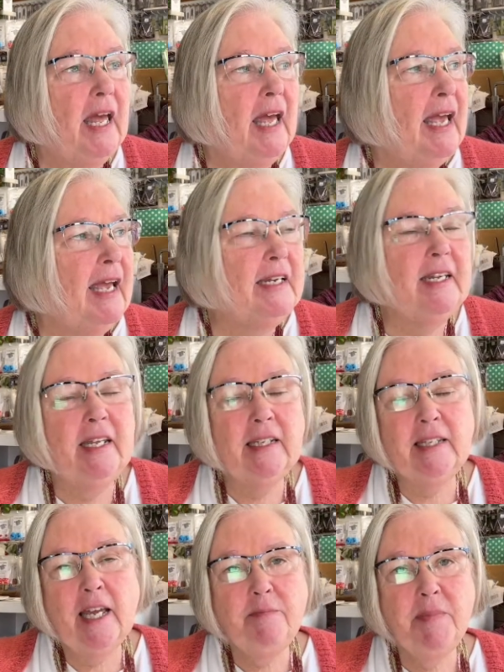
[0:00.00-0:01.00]
And it
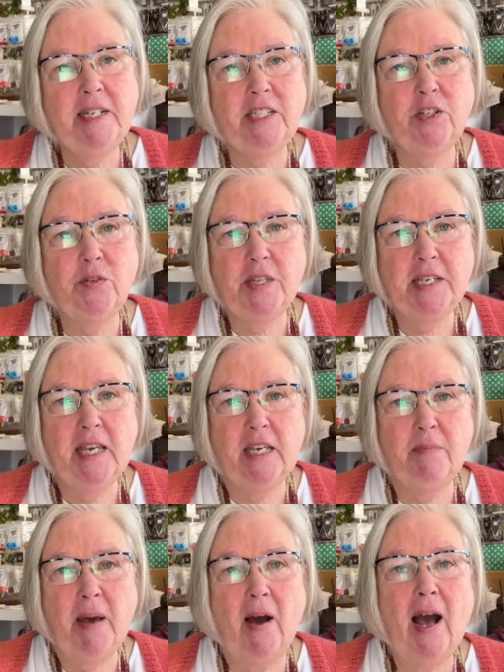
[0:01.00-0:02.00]
led me to thinking
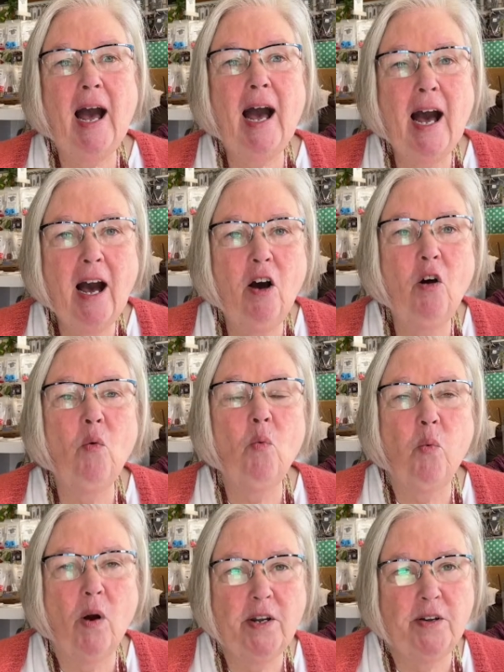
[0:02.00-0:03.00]
about how
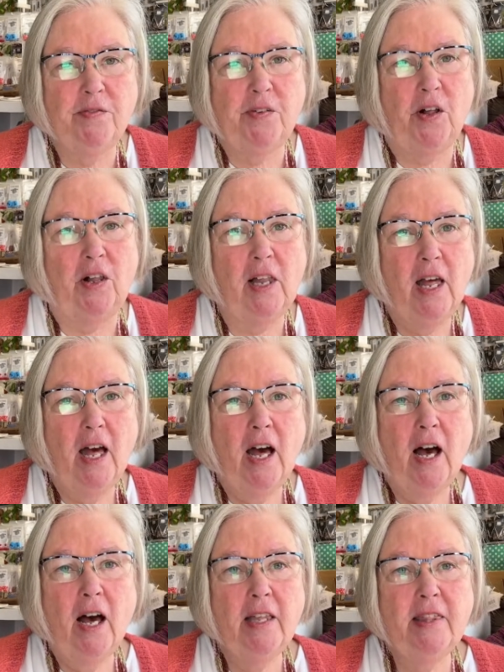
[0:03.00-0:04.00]
wonderful
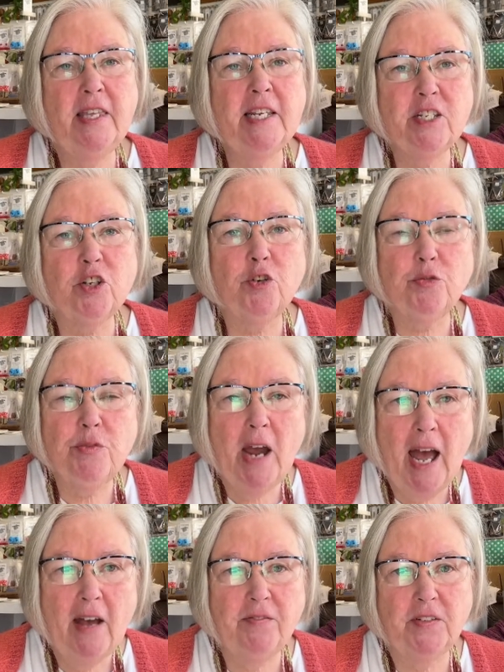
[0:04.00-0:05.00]
this
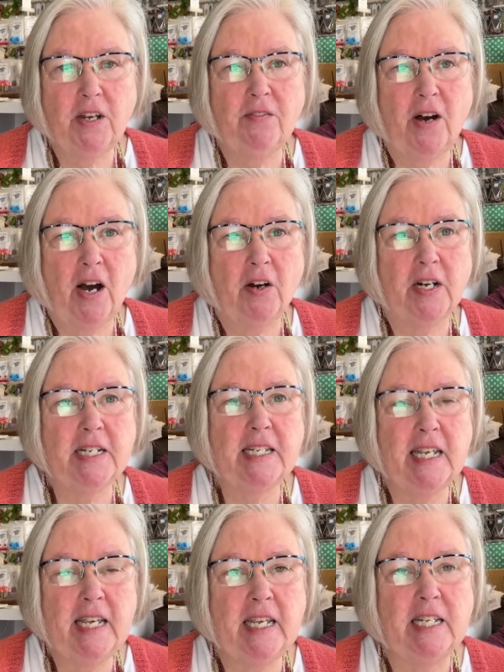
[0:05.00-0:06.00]
craft of ours
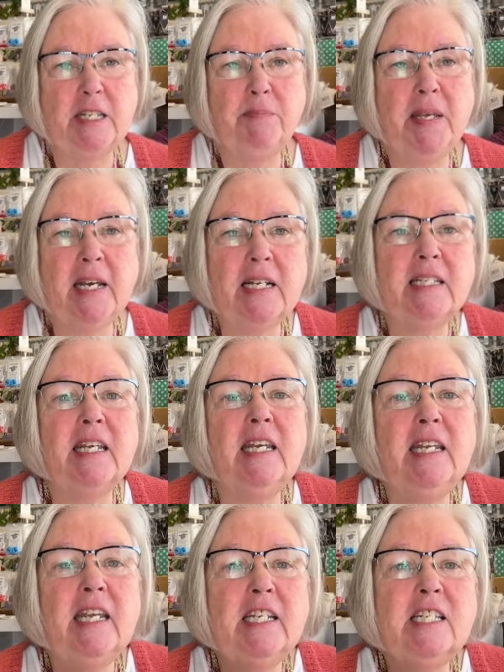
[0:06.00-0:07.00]
is, because
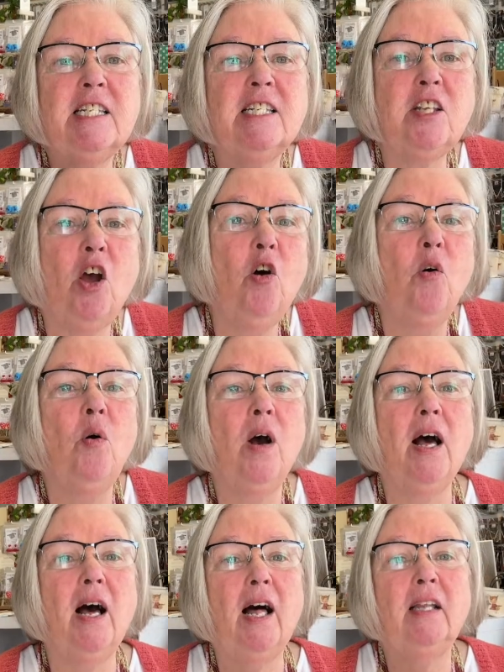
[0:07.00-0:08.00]
it is so
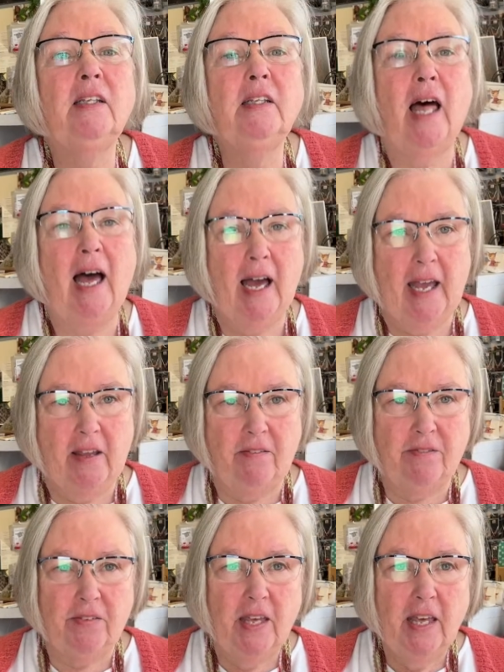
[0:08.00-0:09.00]

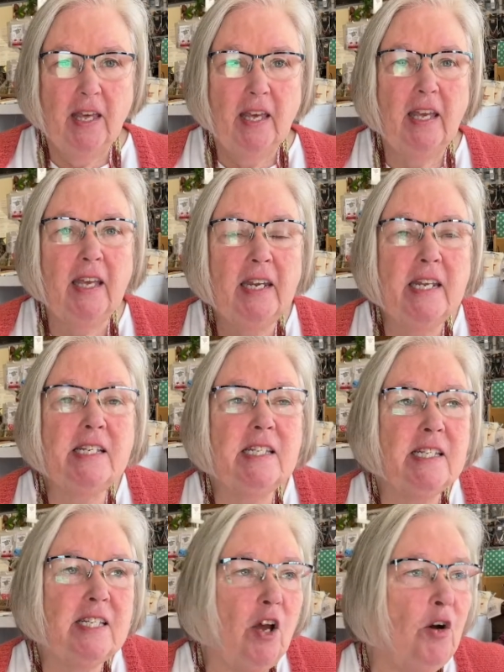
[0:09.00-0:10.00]
alive.
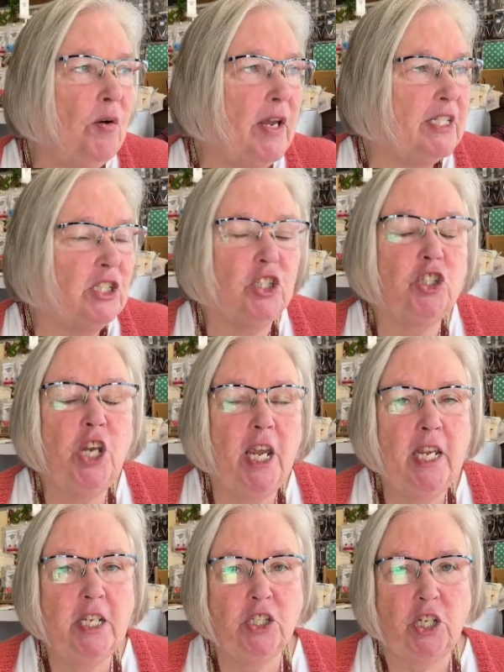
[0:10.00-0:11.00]
It's
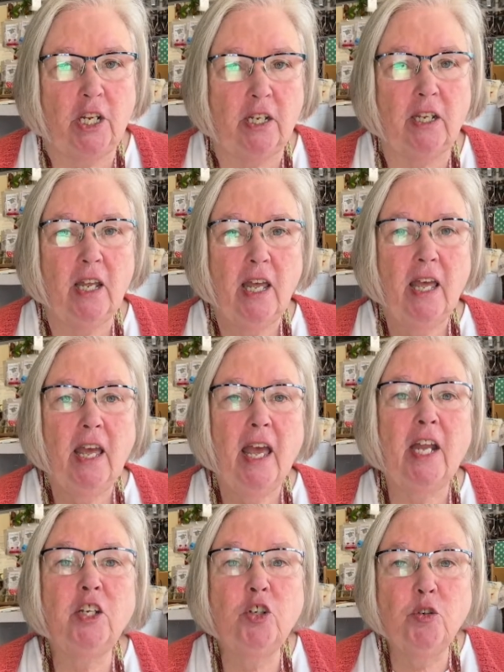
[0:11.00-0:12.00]
changing
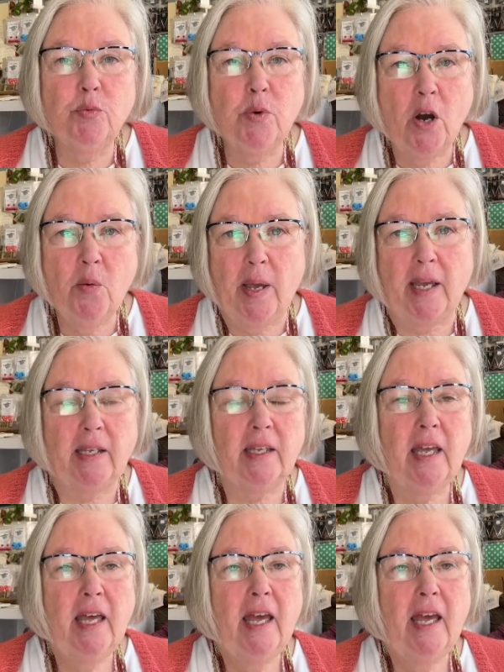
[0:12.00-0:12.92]
and growing.